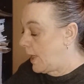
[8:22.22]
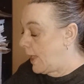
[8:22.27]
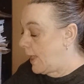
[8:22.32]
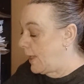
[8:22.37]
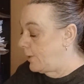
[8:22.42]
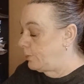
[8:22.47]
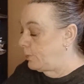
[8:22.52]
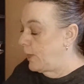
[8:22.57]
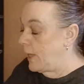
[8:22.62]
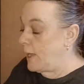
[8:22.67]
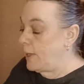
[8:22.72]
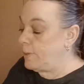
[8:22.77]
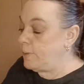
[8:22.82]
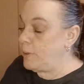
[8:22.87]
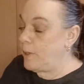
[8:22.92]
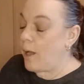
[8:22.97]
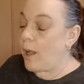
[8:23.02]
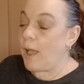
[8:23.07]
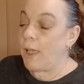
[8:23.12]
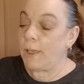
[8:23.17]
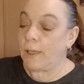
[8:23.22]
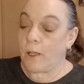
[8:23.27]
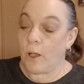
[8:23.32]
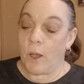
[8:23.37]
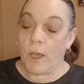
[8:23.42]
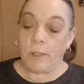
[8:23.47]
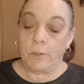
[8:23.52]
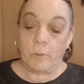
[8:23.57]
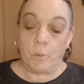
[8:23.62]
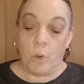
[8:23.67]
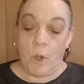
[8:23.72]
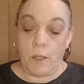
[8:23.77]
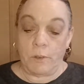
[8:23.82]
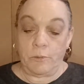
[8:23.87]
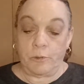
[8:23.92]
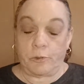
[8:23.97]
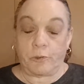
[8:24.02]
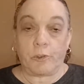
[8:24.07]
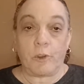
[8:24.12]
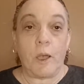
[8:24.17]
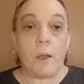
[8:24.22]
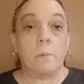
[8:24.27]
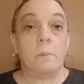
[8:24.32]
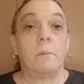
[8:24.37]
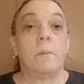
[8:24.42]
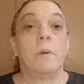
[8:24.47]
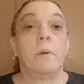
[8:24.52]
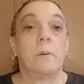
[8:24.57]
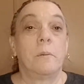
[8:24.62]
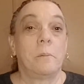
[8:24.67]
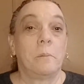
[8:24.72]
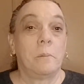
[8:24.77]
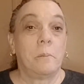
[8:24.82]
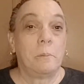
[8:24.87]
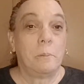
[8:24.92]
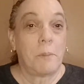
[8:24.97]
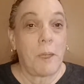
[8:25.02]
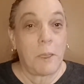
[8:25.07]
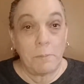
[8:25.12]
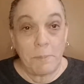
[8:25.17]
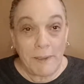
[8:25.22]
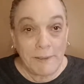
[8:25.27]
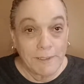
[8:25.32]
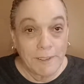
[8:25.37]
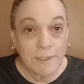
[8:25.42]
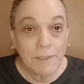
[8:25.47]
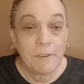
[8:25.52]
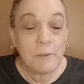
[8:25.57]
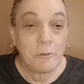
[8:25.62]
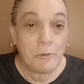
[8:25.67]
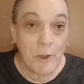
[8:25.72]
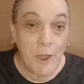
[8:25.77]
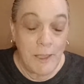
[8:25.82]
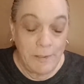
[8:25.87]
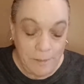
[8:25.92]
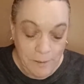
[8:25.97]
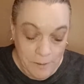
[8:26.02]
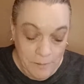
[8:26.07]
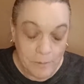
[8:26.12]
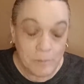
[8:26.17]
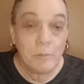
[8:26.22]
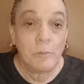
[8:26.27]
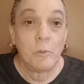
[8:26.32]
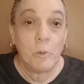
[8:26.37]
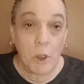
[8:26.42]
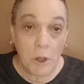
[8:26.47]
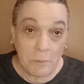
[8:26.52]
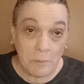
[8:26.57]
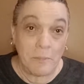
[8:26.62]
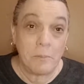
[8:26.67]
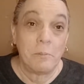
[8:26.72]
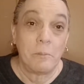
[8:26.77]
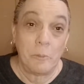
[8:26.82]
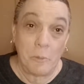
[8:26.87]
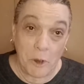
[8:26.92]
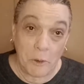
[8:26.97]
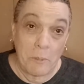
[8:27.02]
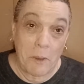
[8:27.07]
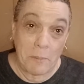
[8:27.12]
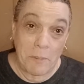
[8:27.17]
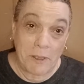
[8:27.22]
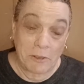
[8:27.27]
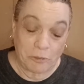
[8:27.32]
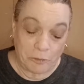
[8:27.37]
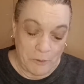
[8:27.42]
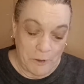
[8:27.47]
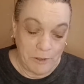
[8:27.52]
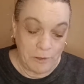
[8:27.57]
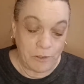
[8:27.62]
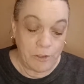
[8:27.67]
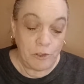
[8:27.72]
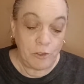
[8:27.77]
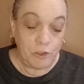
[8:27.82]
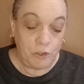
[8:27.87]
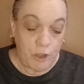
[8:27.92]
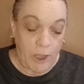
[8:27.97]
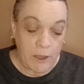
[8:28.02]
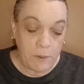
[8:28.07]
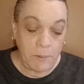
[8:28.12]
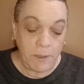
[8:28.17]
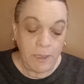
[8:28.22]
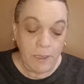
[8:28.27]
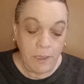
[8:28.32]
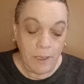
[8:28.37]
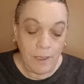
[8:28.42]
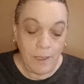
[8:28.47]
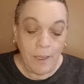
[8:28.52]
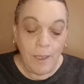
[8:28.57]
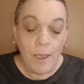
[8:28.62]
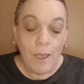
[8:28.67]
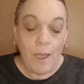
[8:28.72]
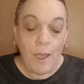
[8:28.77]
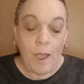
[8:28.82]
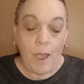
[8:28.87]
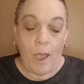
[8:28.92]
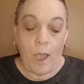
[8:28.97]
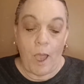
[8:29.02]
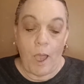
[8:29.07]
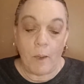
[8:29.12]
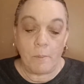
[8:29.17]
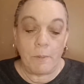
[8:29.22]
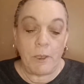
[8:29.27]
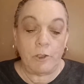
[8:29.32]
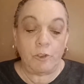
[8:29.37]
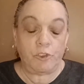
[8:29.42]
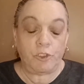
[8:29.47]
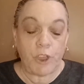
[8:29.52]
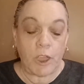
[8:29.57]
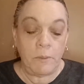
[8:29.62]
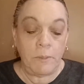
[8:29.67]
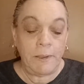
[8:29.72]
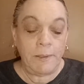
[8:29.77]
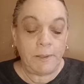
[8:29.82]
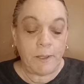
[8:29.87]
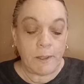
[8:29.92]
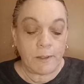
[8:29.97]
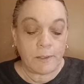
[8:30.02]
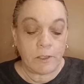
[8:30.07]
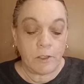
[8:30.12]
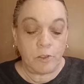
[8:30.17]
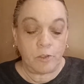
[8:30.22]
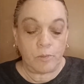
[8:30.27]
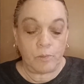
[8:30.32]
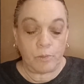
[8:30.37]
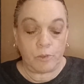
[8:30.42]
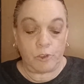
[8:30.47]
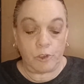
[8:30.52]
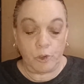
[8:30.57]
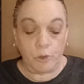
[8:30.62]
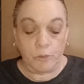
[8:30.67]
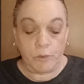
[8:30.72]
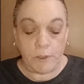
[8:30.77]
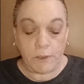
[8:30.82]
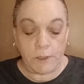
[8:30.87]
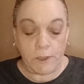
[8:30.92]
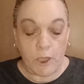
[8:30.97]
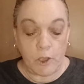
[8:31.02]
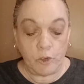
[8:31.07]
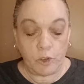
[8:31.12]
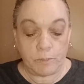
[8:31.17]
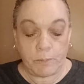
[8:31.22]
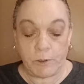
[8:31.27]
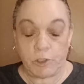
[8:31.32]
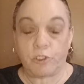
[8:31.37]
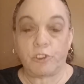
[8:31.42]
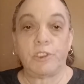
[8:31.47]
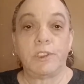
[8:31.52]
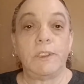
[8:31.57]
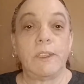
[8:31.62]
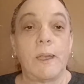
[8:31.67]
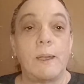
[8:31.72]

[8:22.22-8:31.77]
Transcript: And then I got one from my best friend, one of, one of my best friends, Jamie. Um, Jamie doesn't do videos, but she,